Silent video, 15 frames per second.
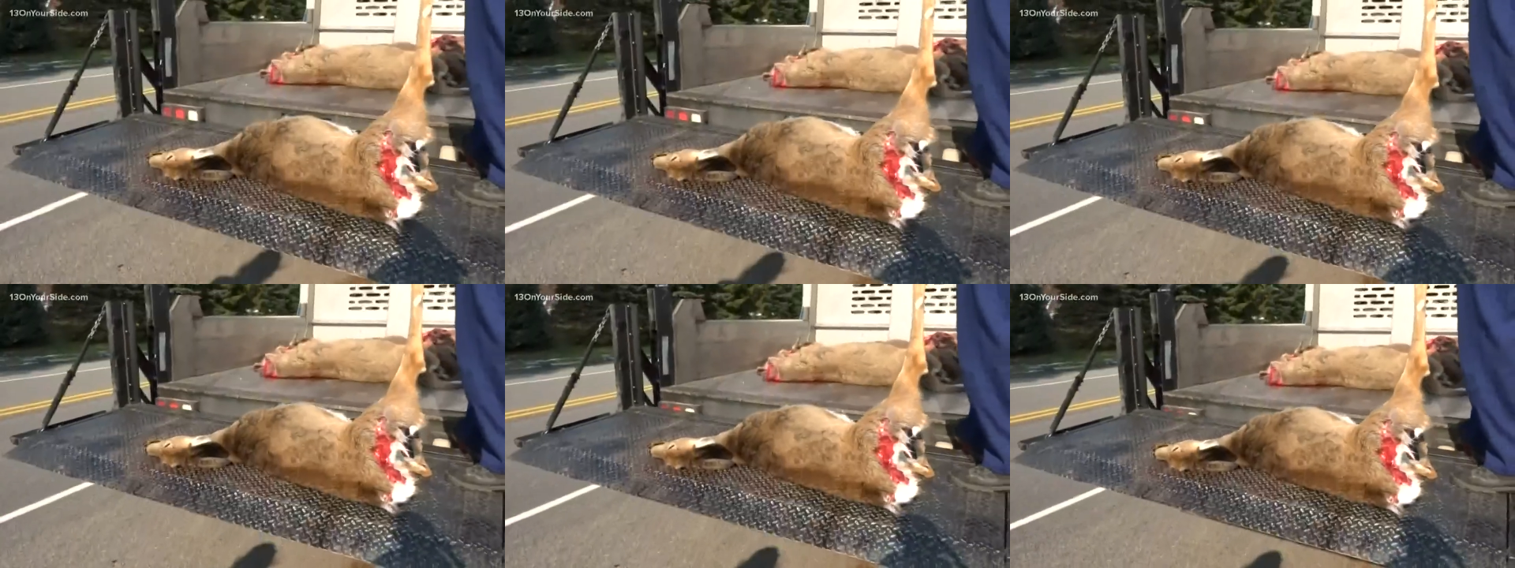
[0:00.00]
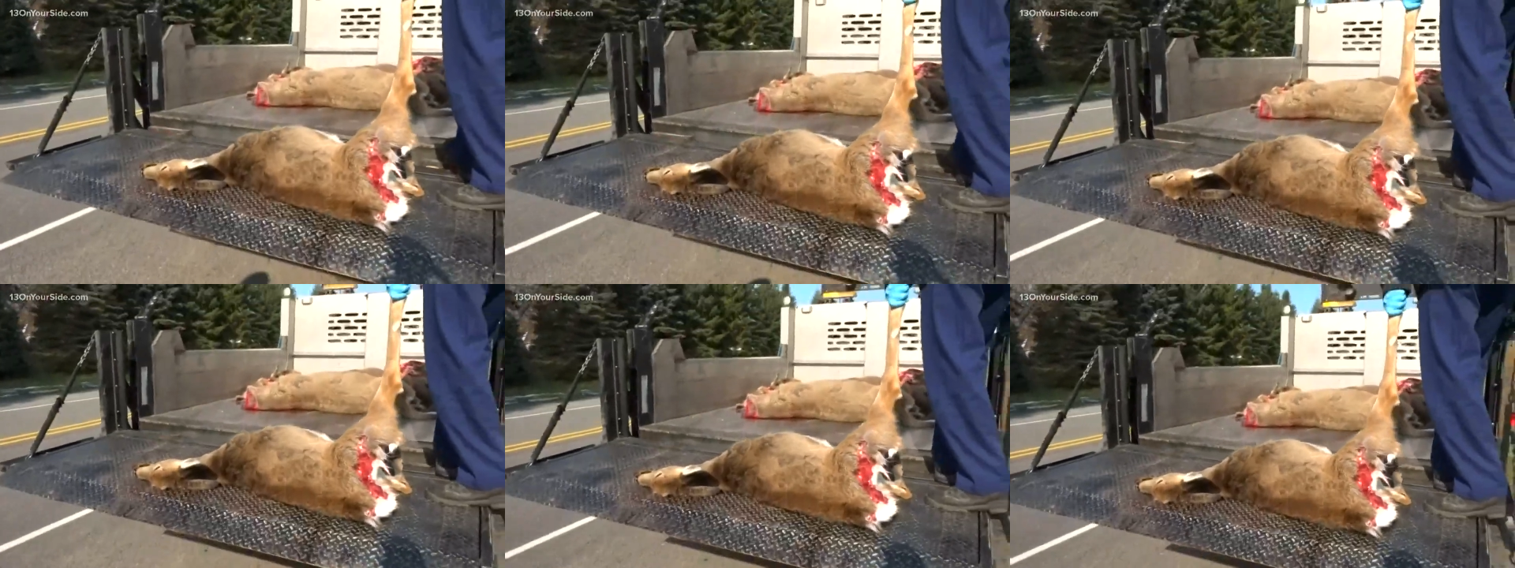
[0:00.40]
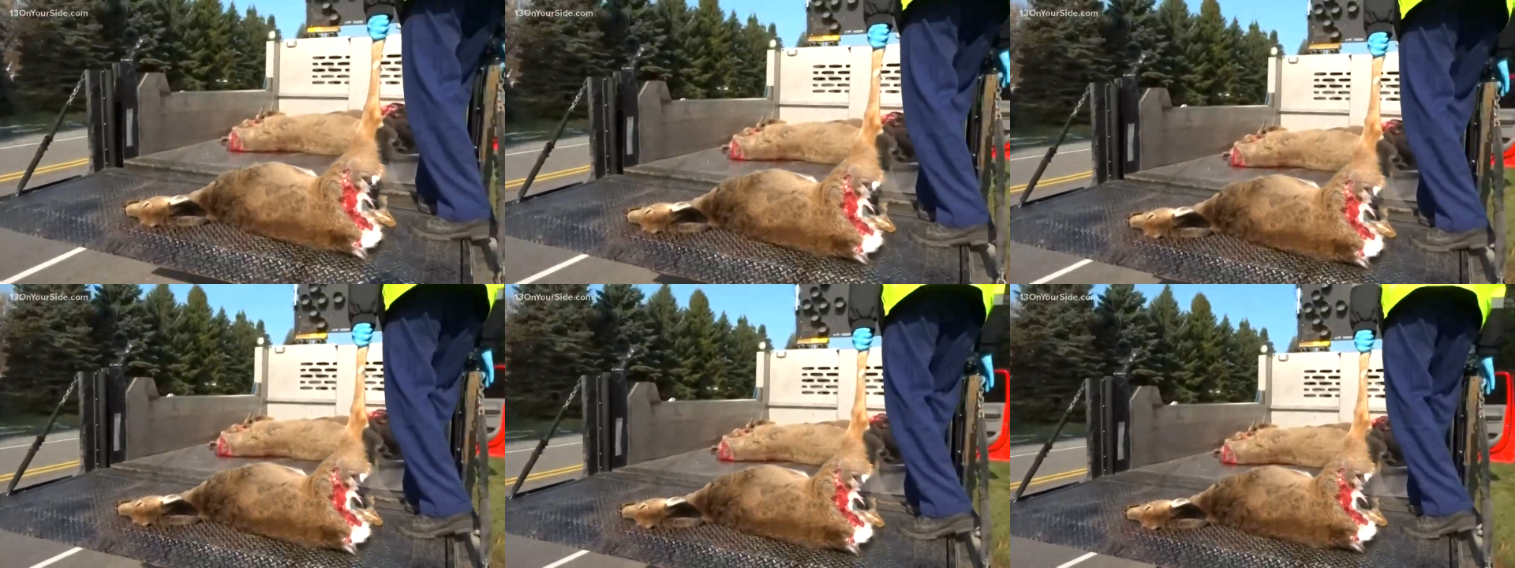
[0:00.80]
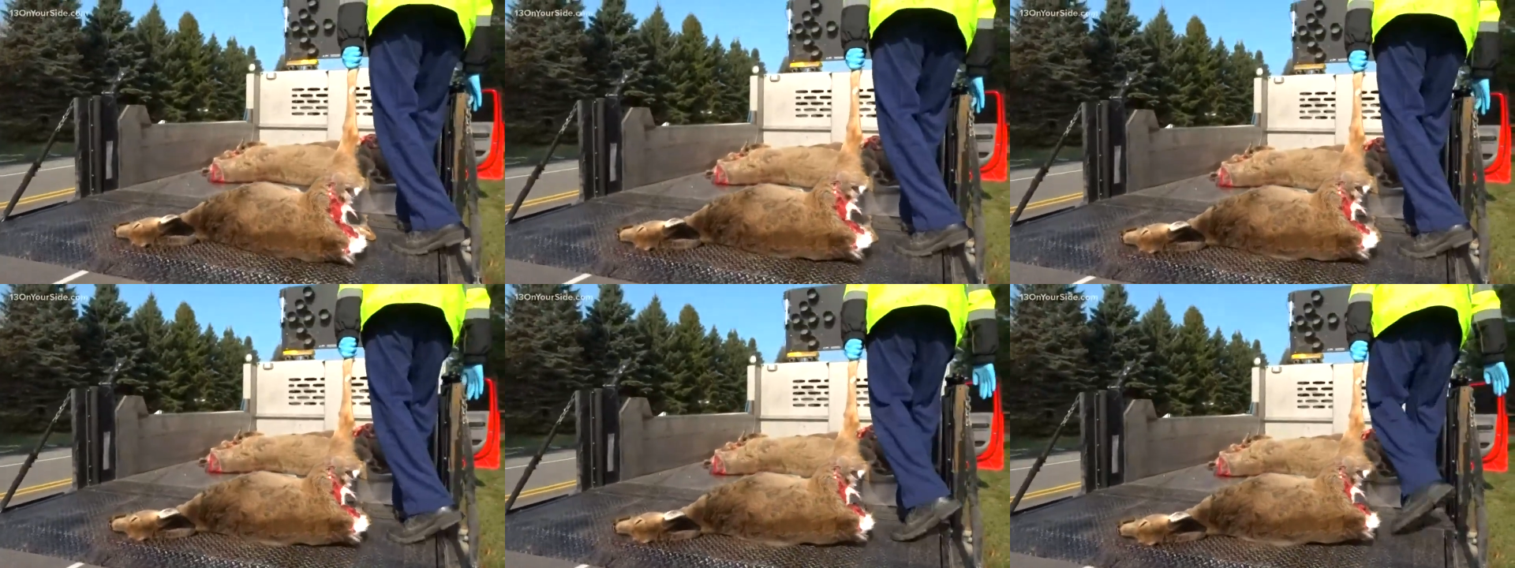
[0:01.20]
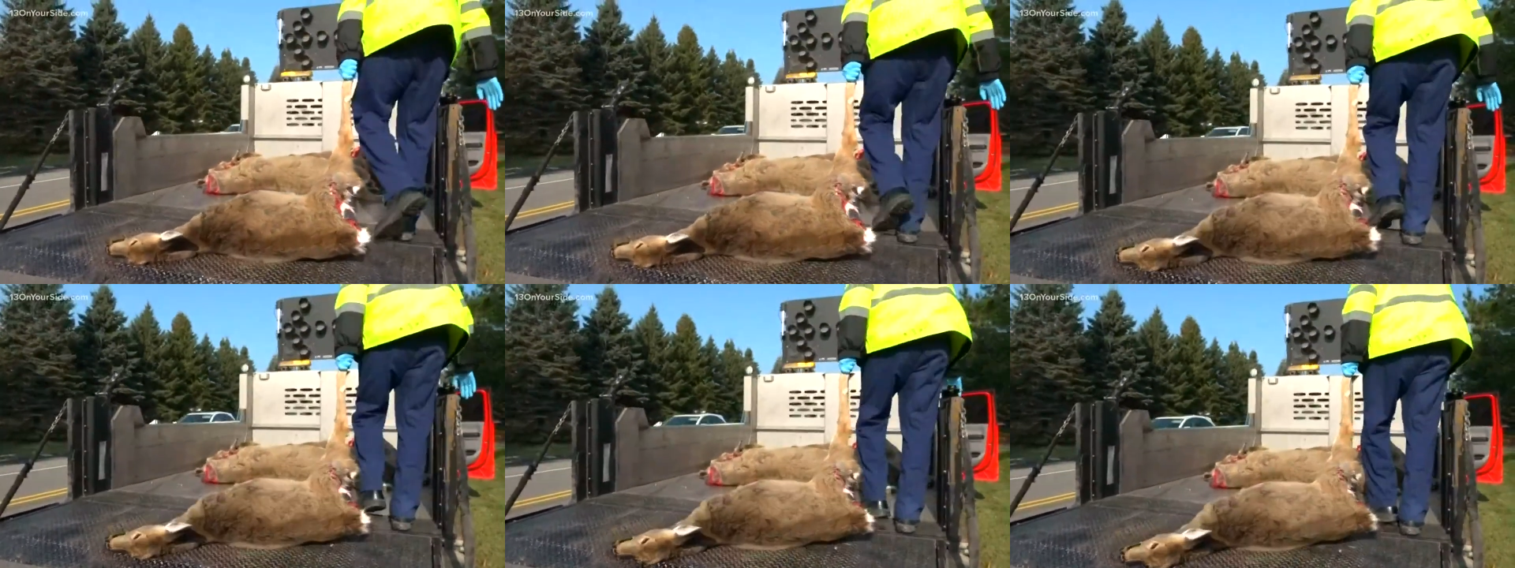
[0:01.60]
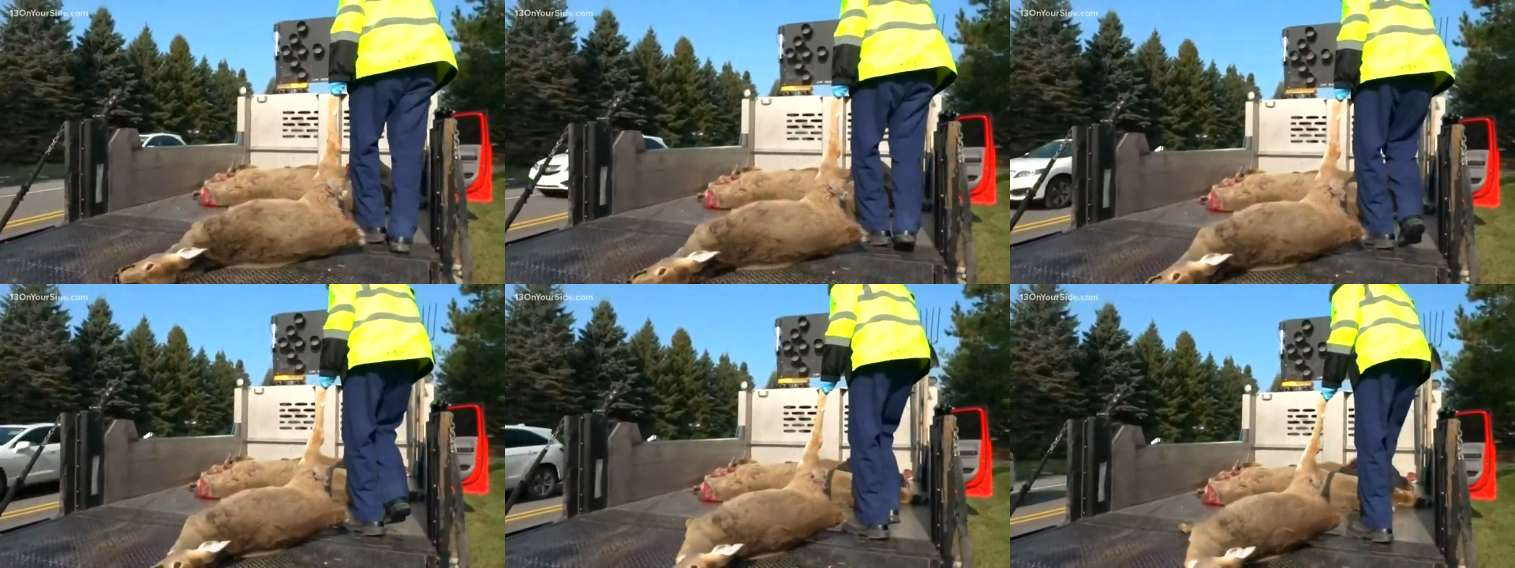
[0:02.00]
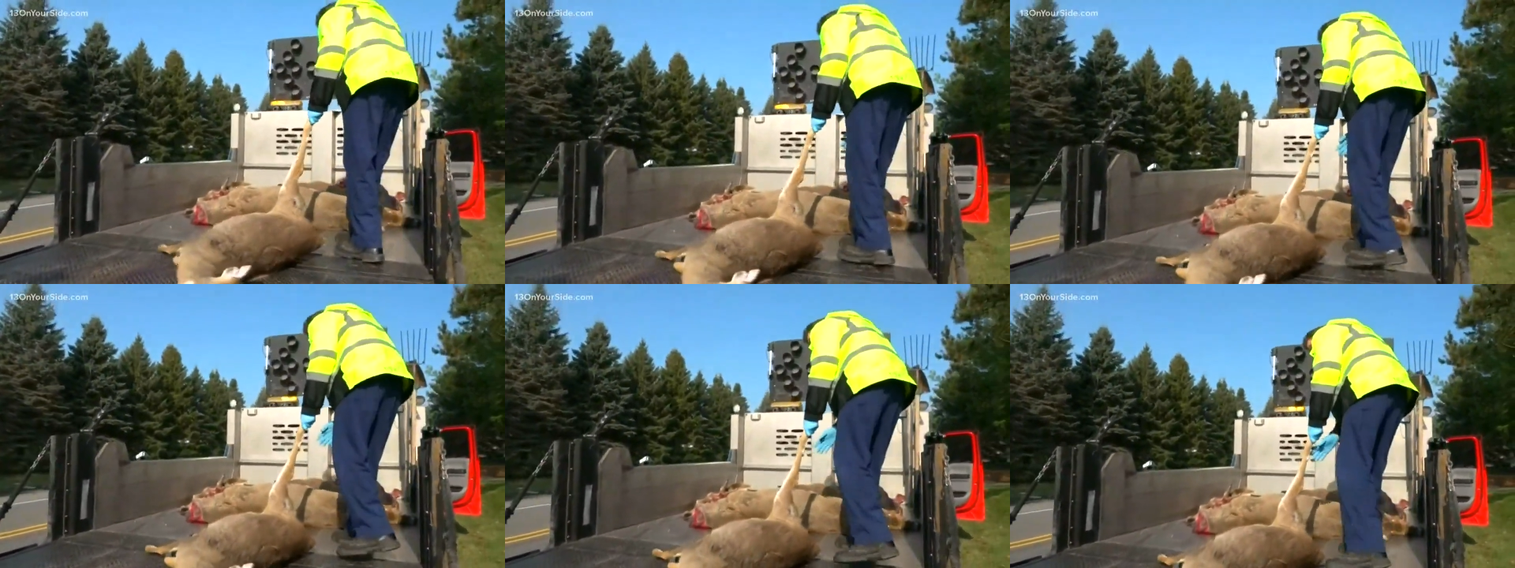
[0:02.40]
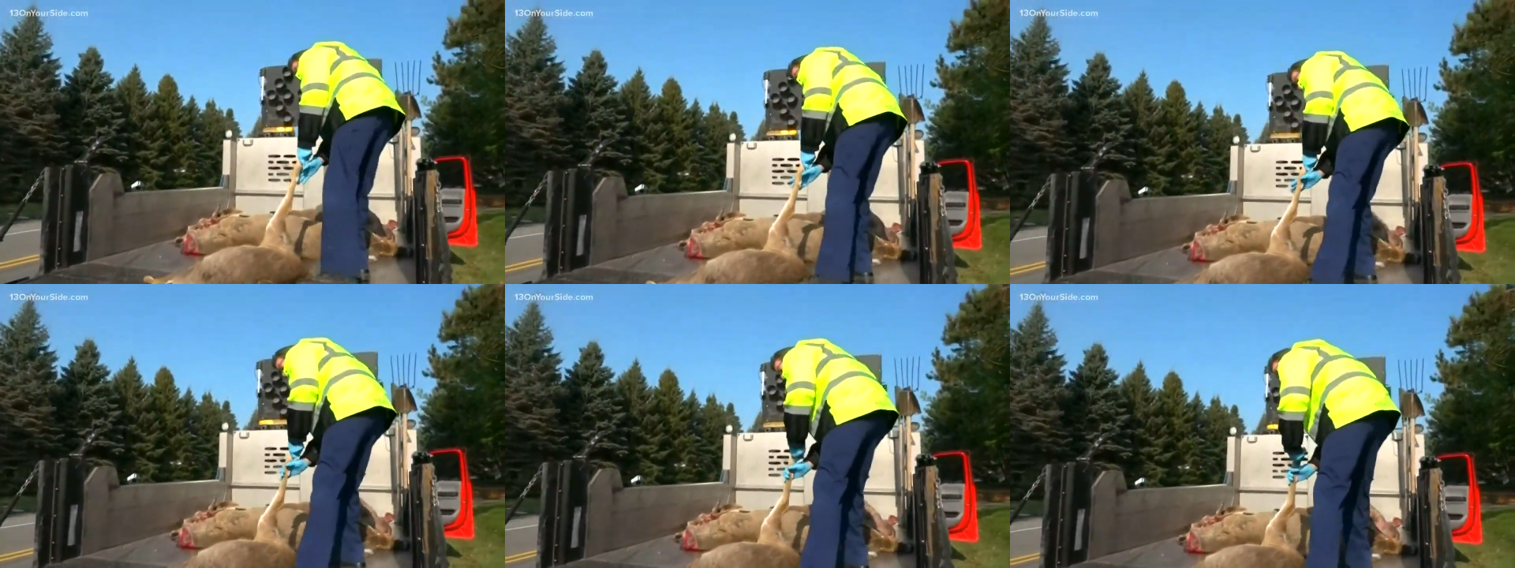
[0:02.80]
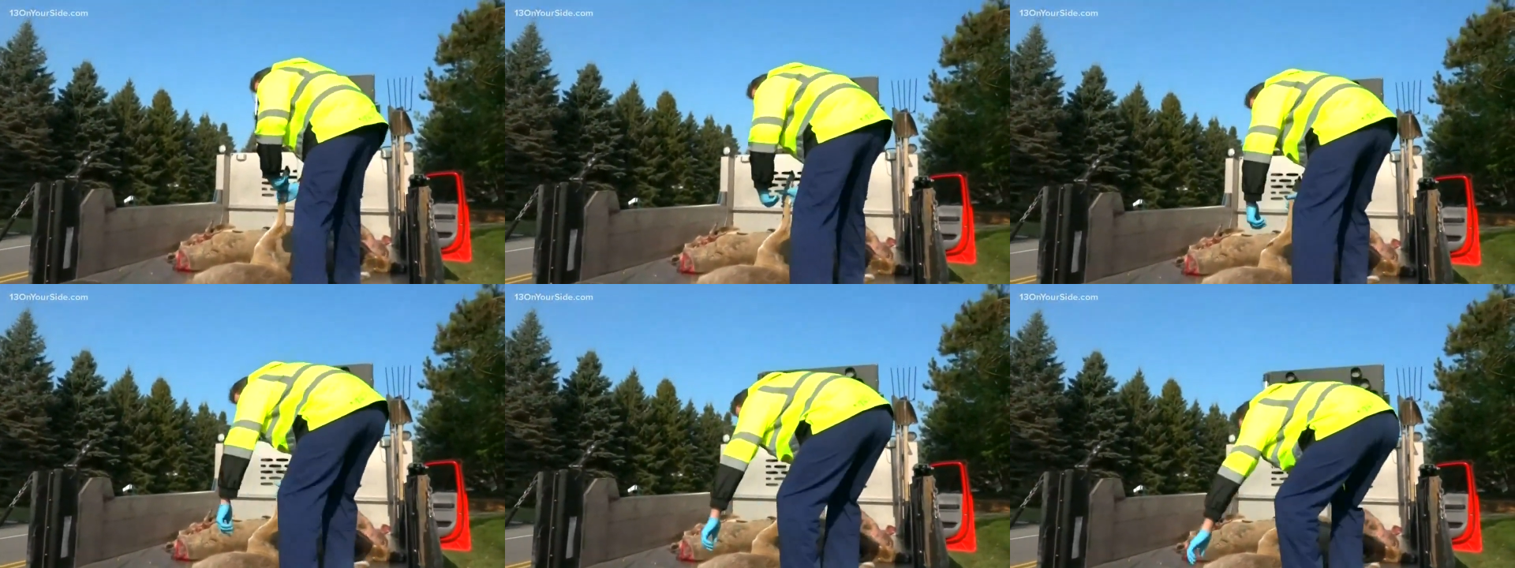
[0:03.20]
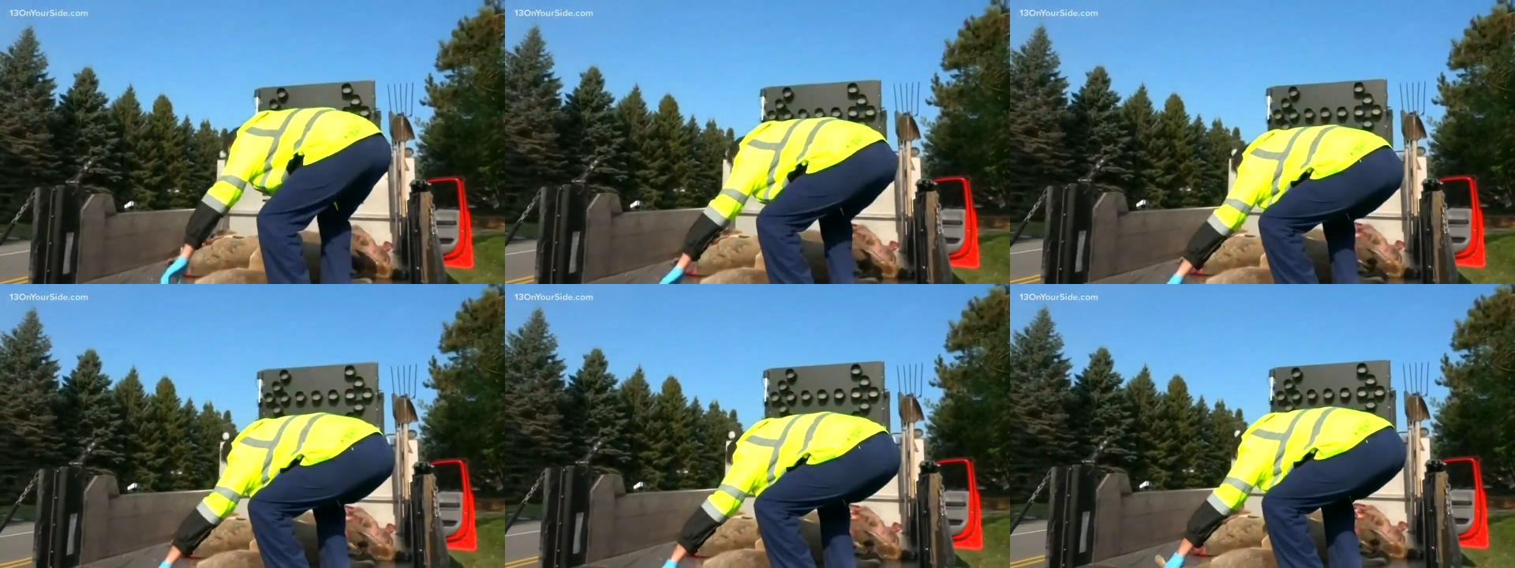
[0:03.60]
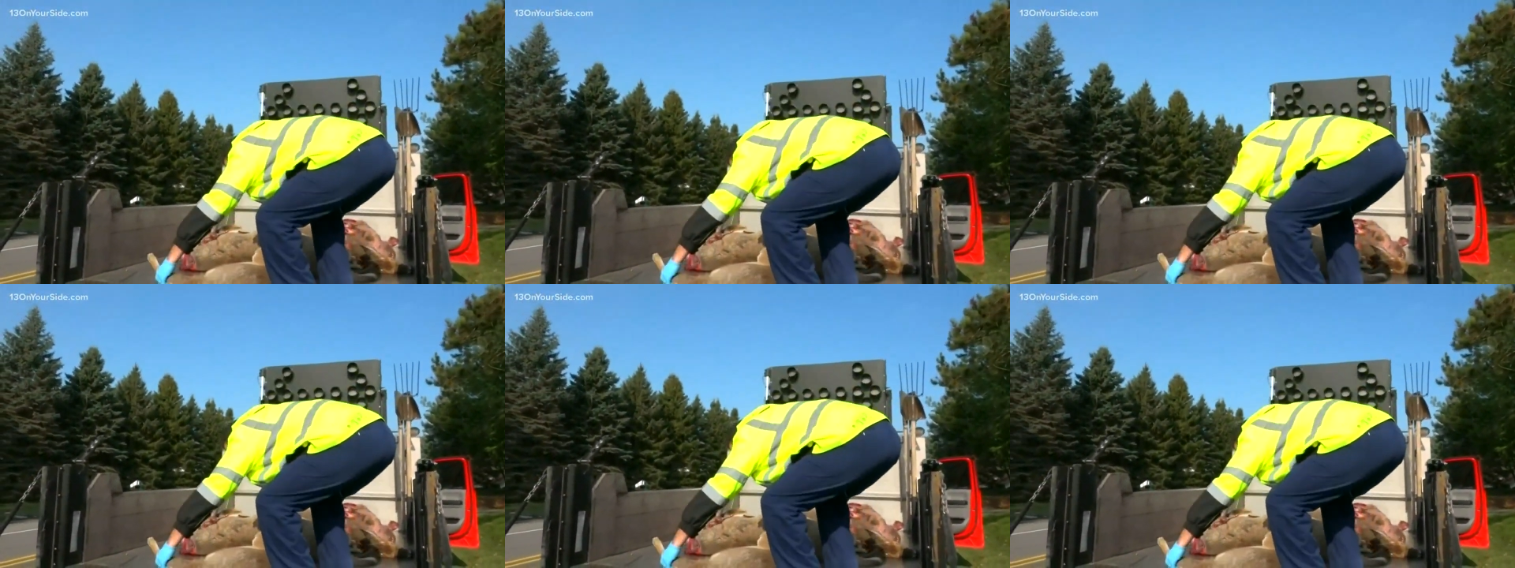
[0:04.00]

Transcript: No face is visible, so there are no lips to read.